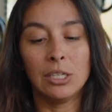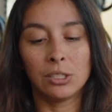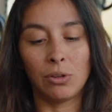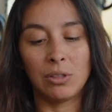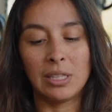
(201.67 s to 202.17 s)

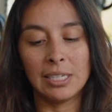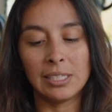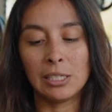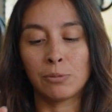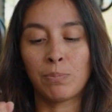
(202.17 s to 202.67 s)
So this
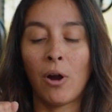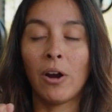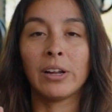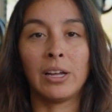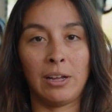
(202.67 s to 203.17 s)
is
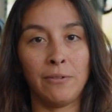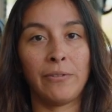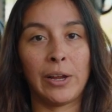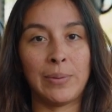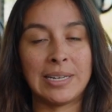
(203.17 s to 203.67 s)
part of,
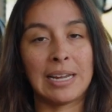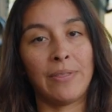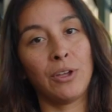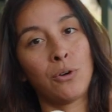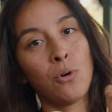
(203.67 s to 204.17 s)
like we
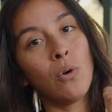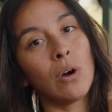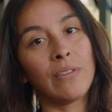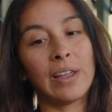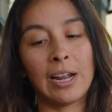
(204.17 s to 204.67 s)
said, the
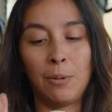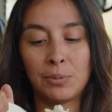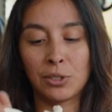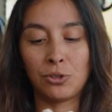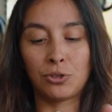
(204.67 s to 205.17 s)
core that
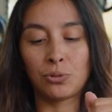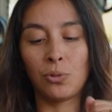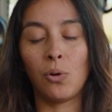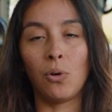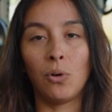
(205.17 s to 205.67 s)
helps
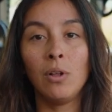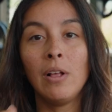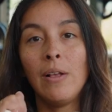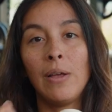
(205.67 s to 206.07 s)
control